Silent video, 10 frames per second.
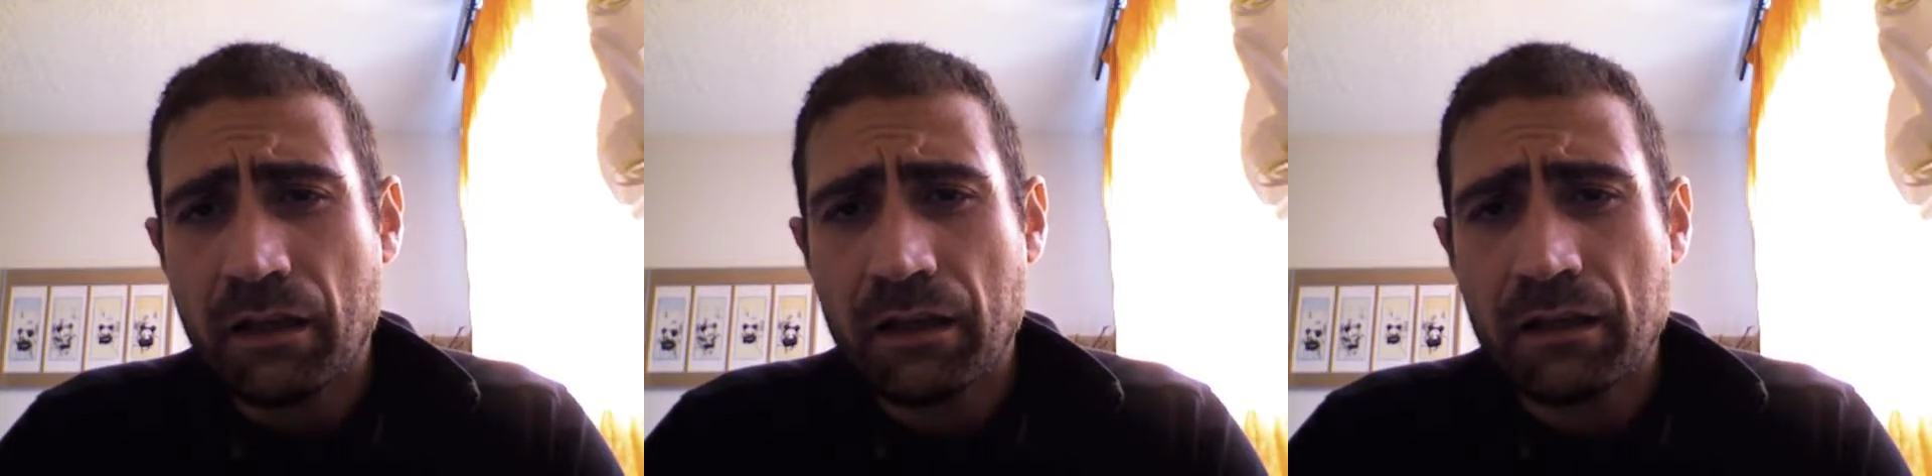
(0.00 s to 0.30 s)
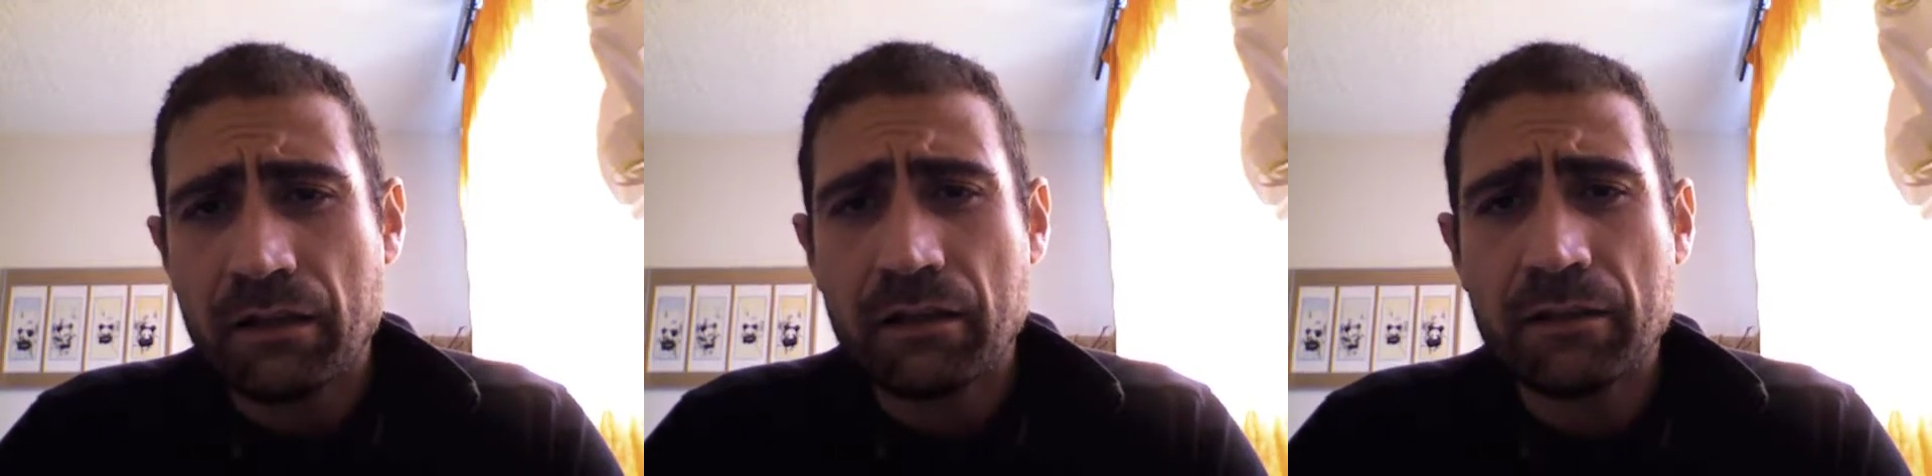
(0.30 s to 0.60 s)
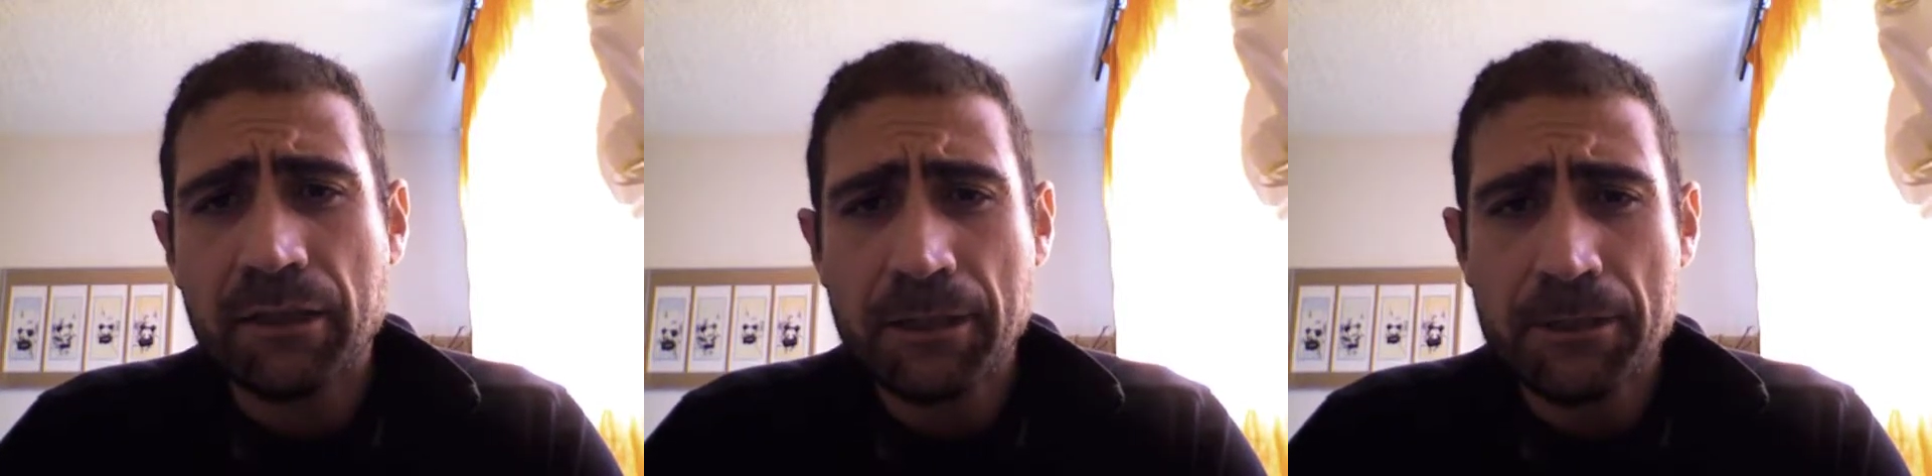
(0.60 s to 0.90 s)
And
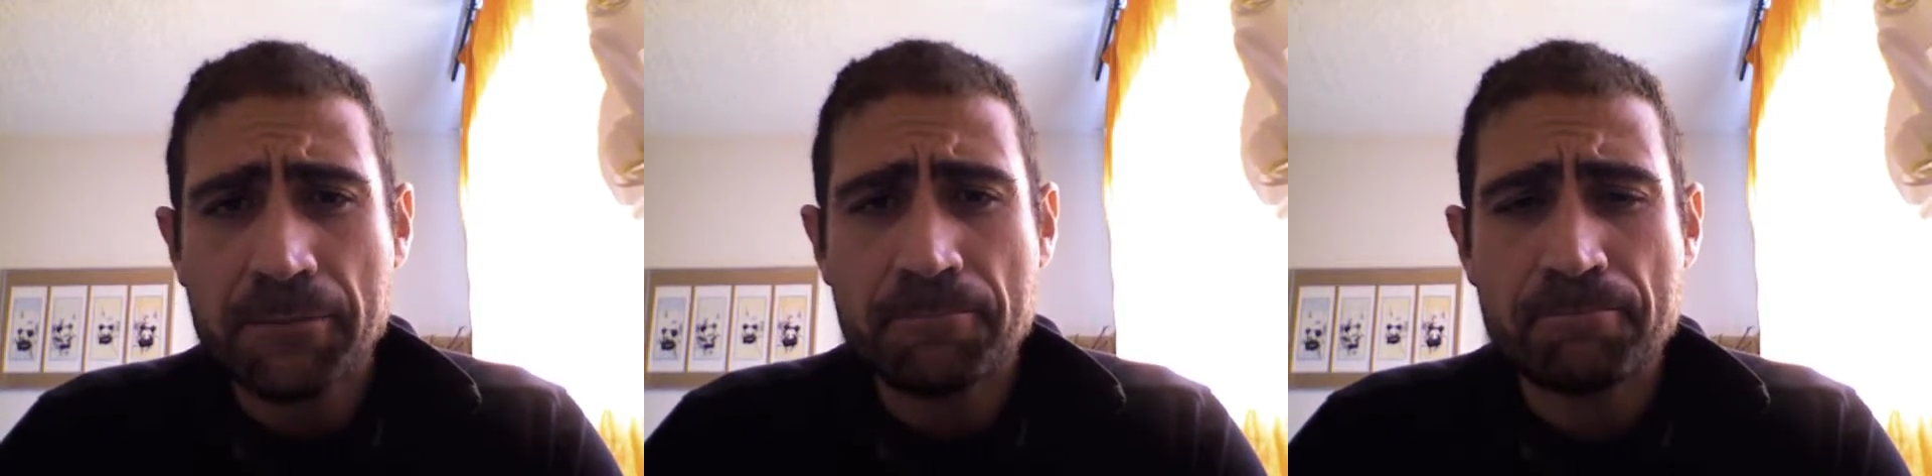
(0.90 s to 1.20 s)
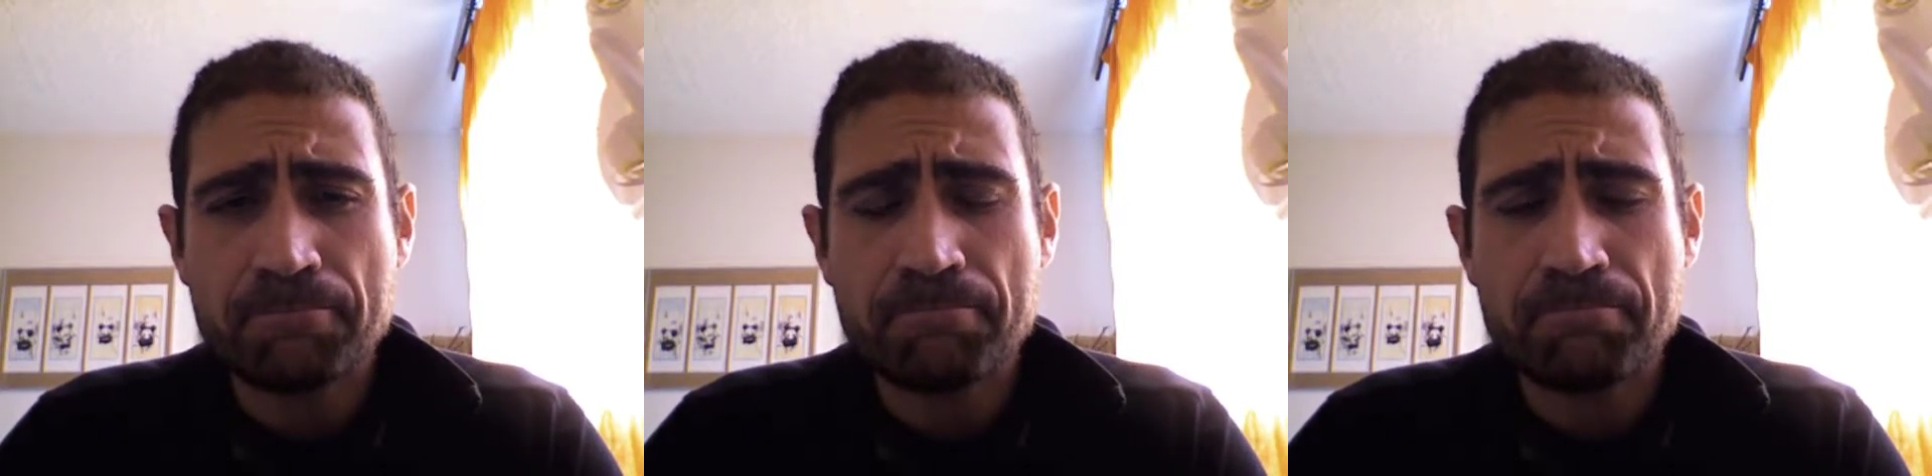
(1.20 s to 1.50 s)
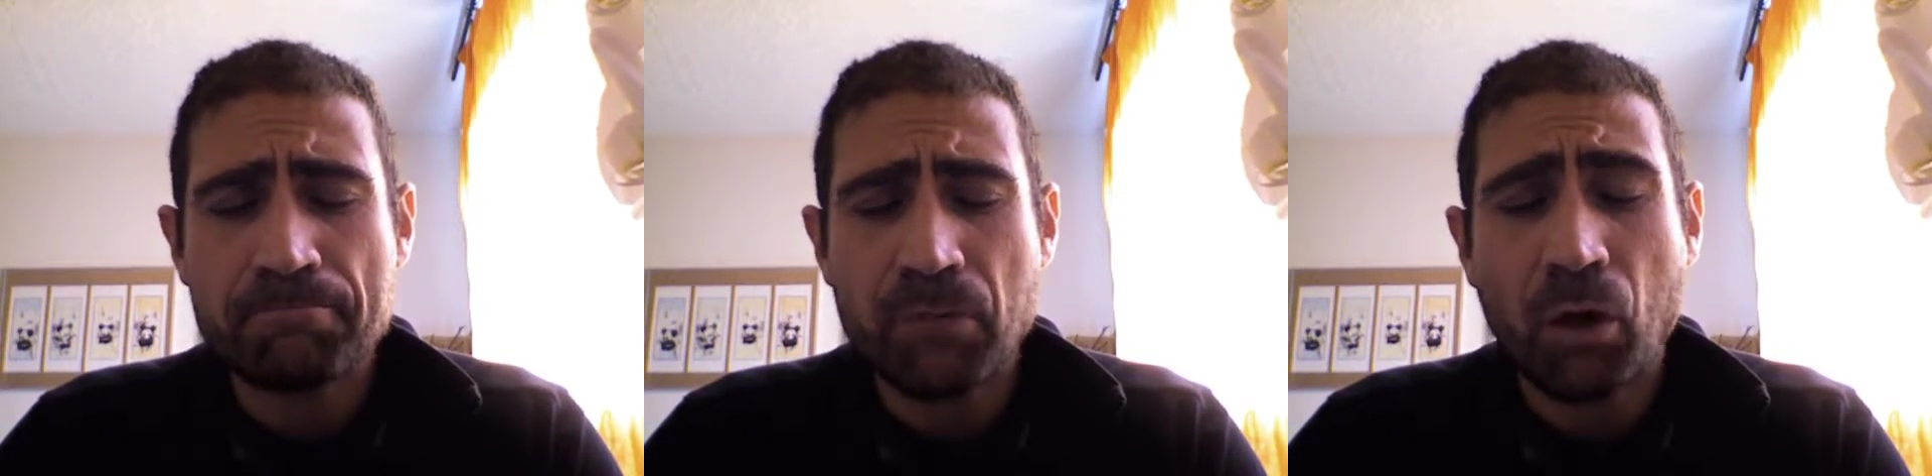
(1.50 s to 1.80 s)

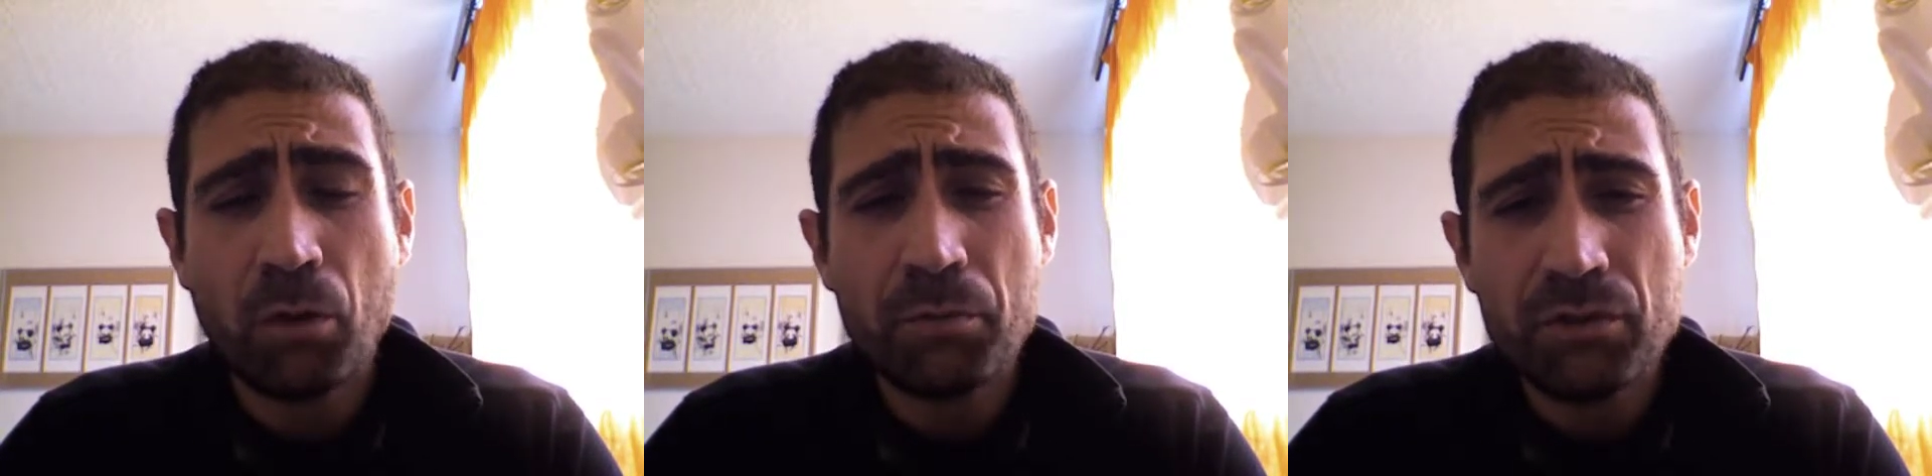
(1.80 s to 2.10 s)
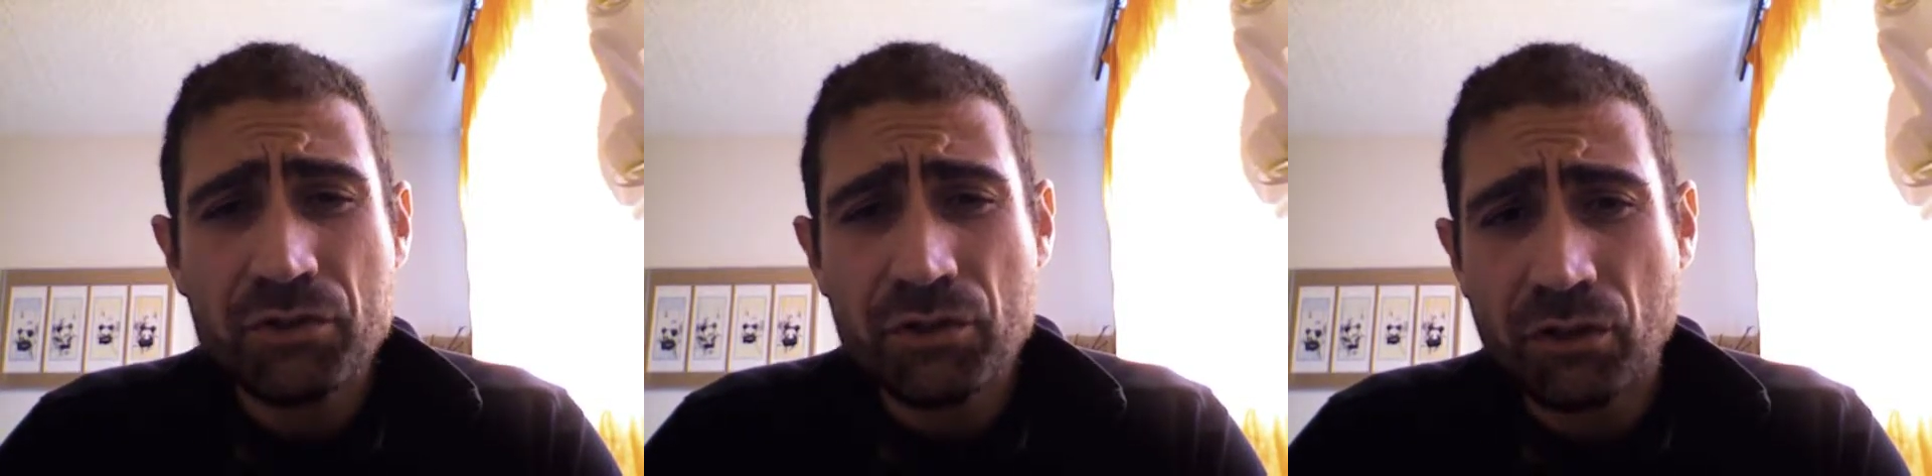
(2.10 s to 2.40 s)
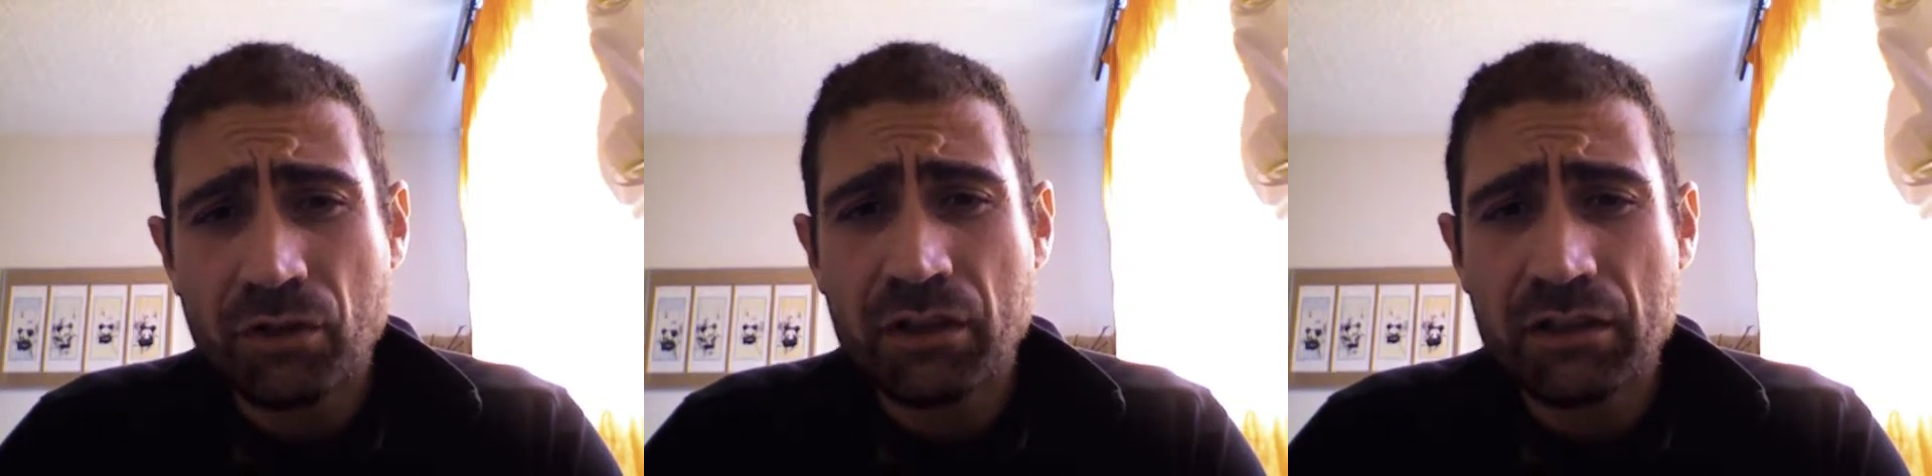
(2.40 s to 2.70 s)
hope you
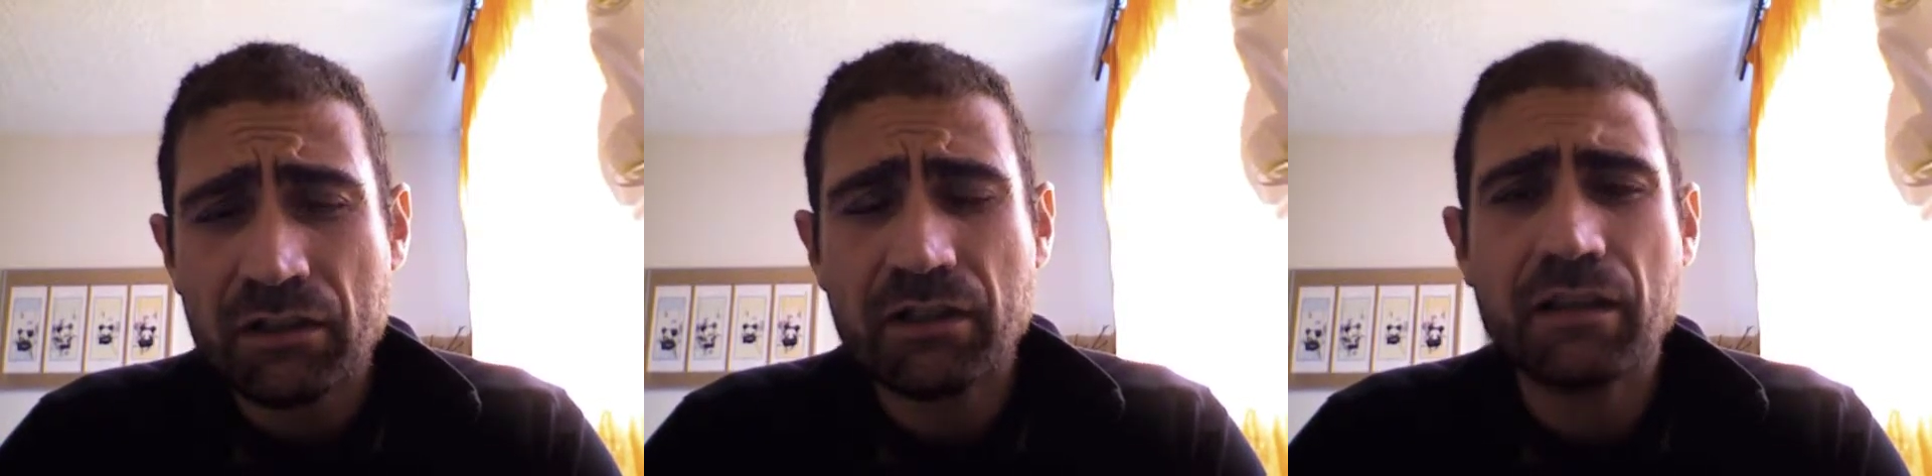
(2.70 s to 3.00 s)
enjoyed,